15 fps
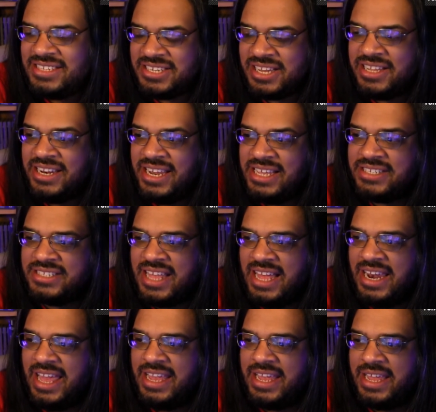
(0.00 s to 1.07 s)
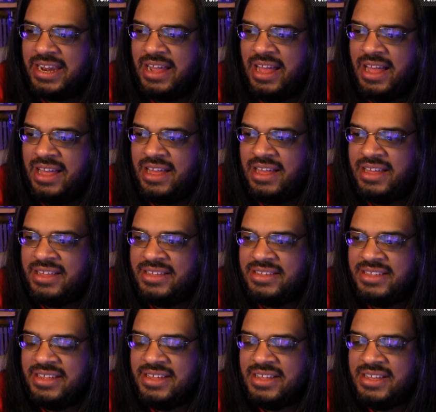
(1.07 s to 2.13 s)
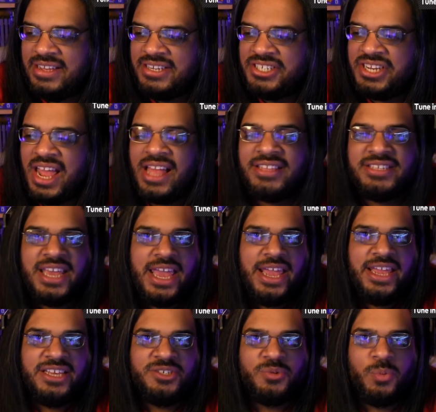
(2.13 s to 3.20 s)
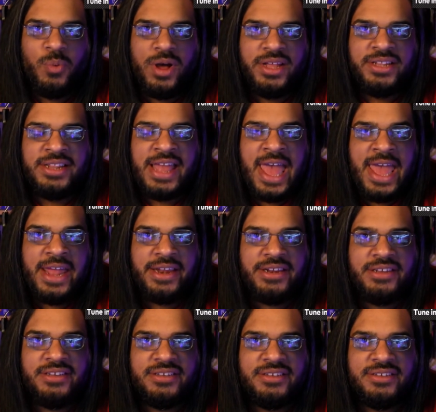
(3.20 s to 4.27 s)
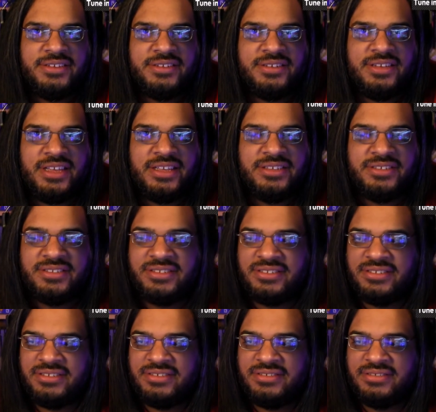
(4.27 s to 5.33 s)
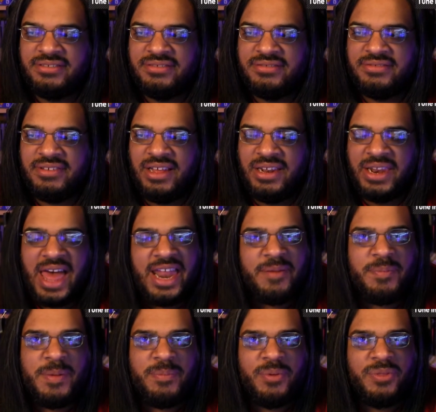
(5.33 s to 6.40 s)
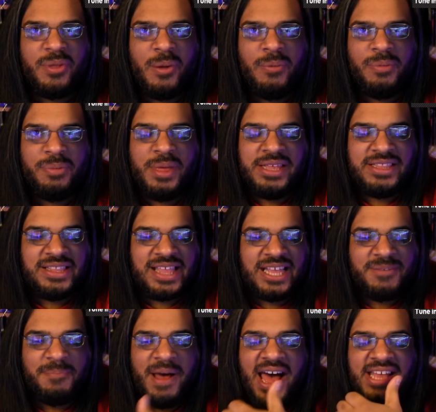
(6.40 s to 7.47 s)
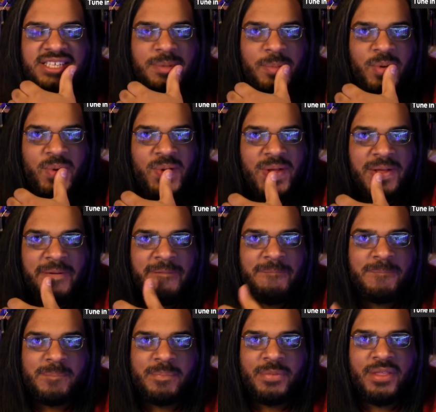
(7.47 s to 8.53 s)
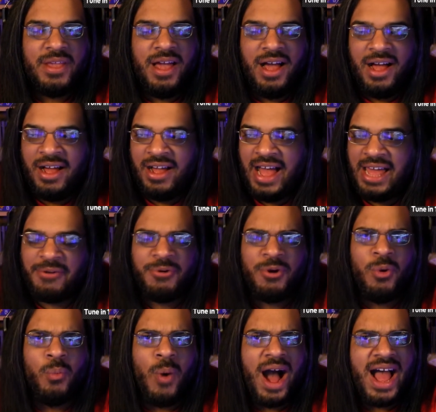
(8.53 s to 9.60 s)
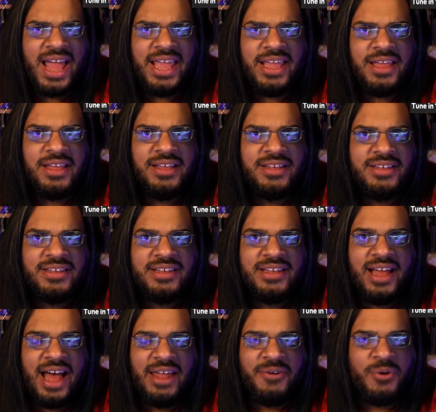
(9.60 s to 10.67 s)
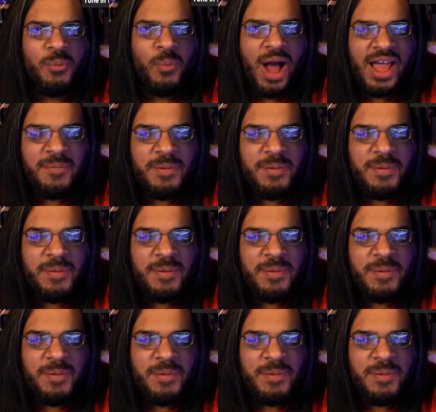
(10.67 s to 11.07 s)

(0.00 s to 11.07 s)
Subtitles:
a good list. I like it. Shantae is one that is a lot of people don't think that that's possible. I don't know why. I don't know why